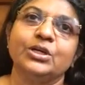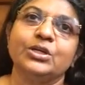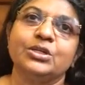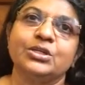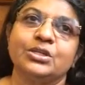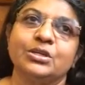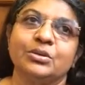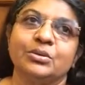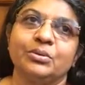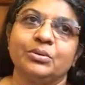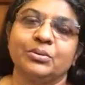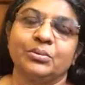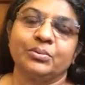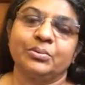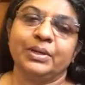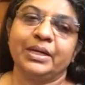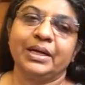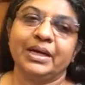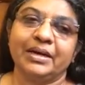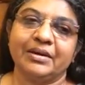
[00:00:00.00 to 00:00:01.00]
So
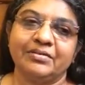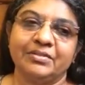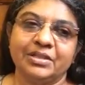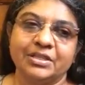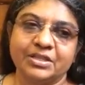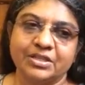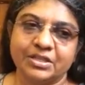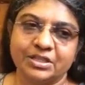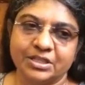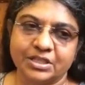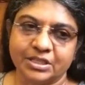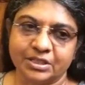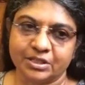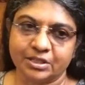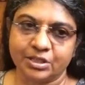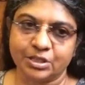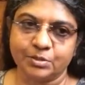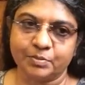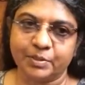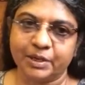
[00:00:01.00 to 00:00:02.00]
we have this
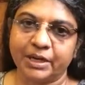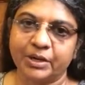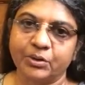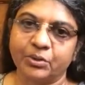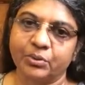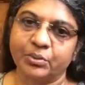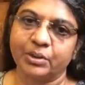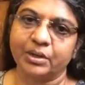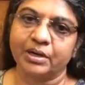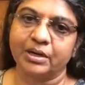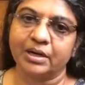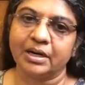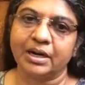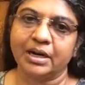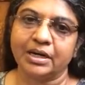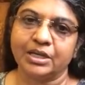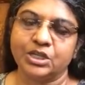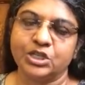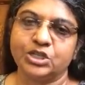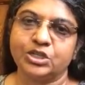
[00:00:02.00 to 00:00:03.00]
research spread over a
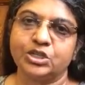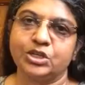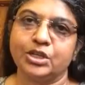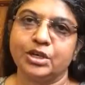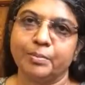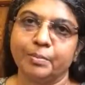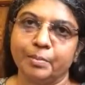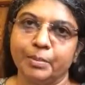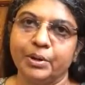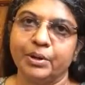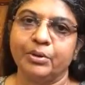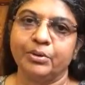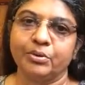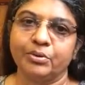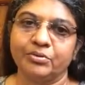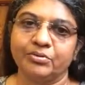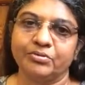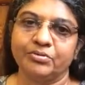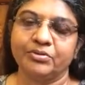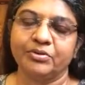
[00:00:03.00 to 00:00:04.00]
large number
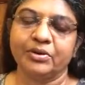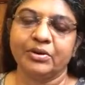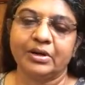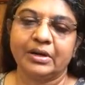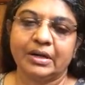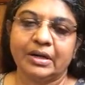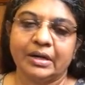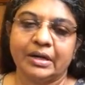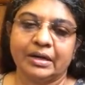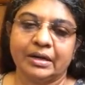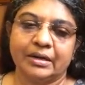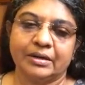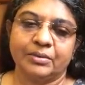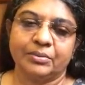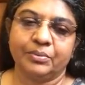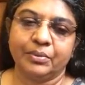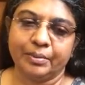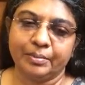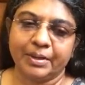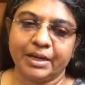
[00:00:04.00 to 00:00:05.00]
of
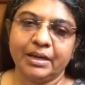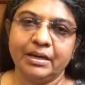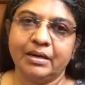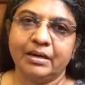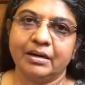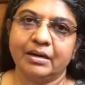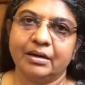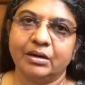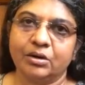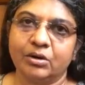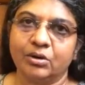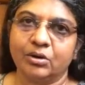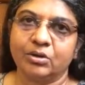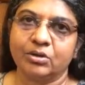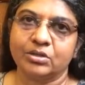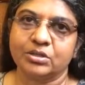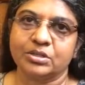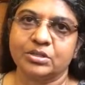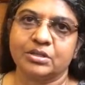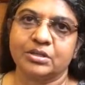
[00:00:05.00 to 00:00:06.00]
women
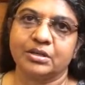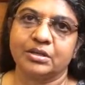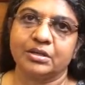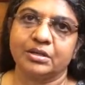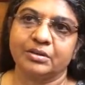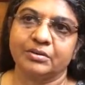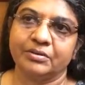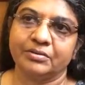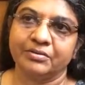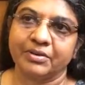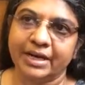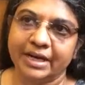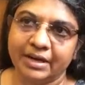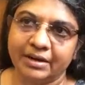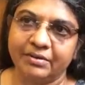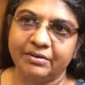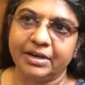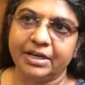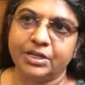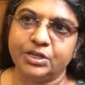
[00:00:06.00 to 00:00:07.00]
across a
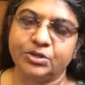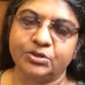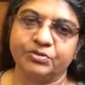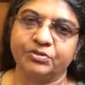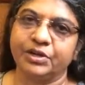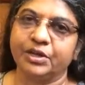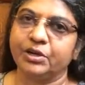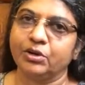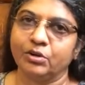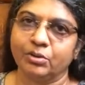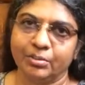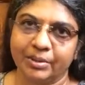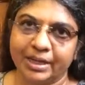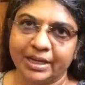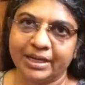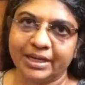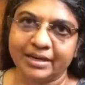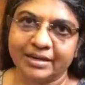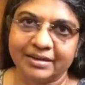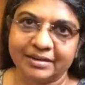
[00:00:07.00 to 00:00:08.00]
wide range of economic
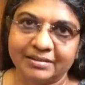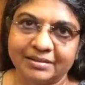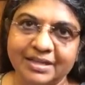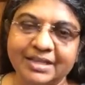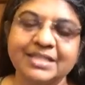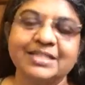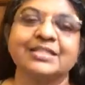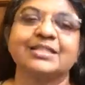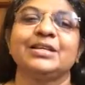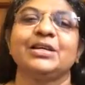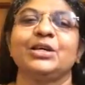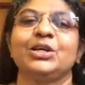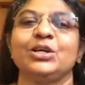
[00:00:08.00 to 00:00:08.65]
categories.